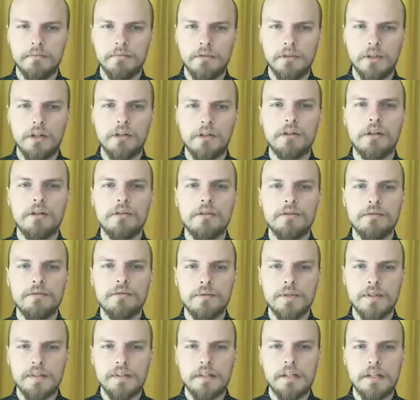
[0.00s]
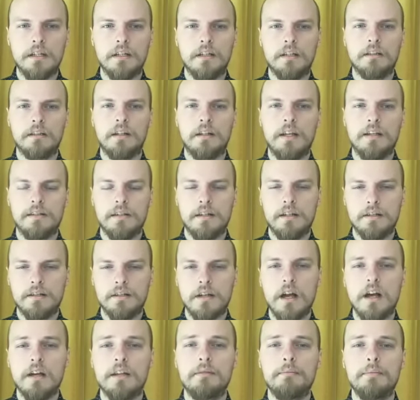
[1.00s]
Logos was seen as an
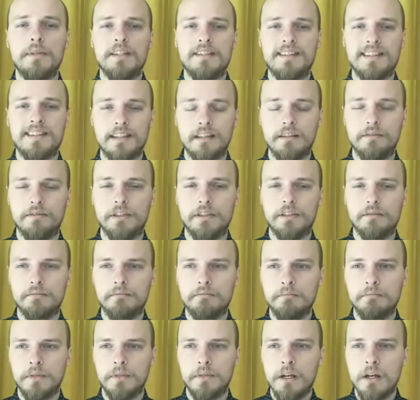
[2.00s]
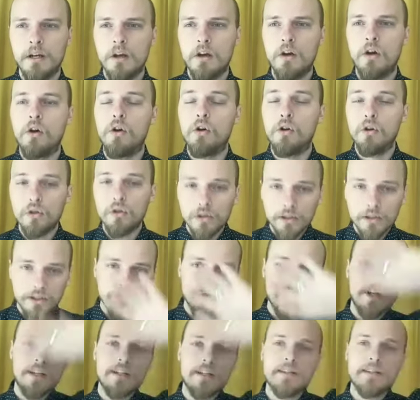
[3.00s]
autonomous given, wholly
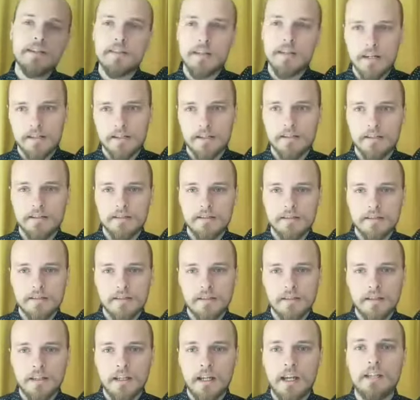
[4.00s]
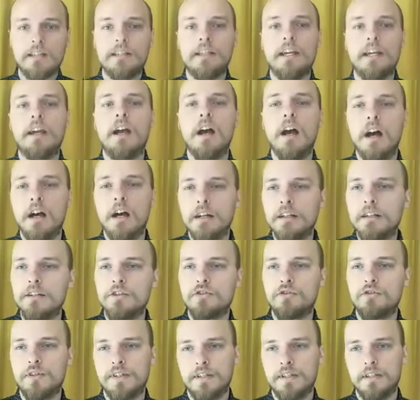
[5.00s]
transcendent, and yet
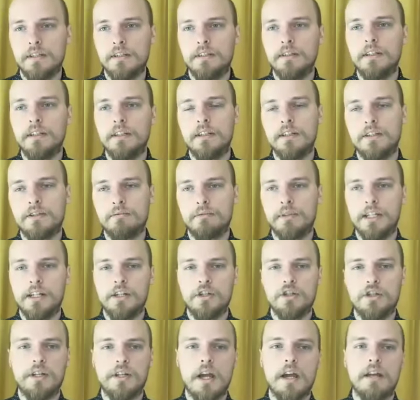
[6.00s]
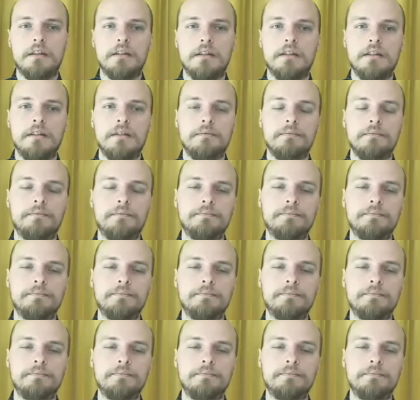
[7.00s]
uninterested in its relationality.